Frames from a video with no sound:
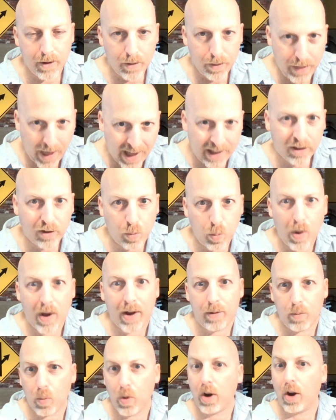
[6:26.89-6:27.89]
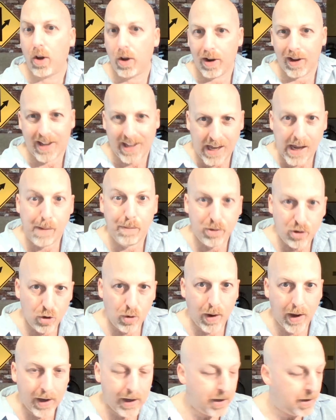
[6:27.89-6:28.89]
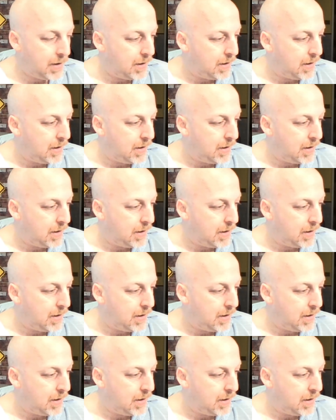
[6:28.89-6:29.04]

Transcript: That's what we're going to keep doing.